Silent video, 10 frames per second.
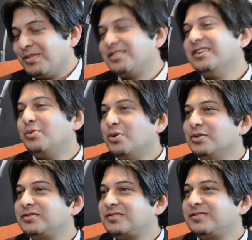that day, we
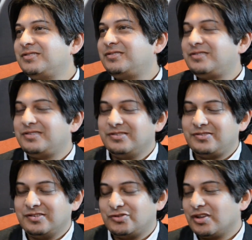always
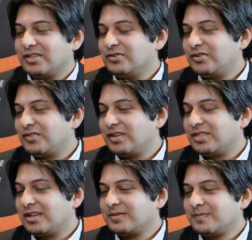teased each other, and she said
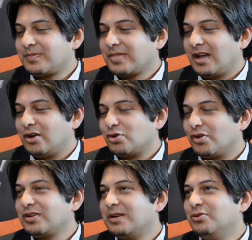that I would
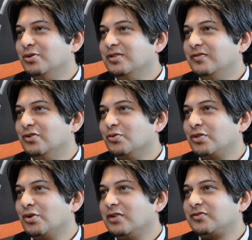rather come do interviews with
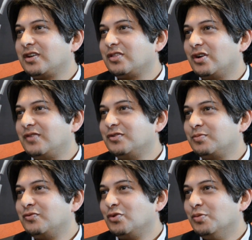you outside the office
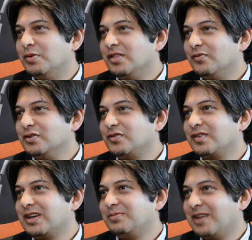before you burn the Voice of the
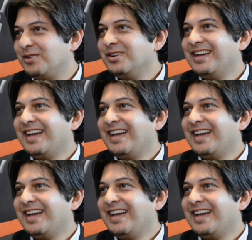Cape down.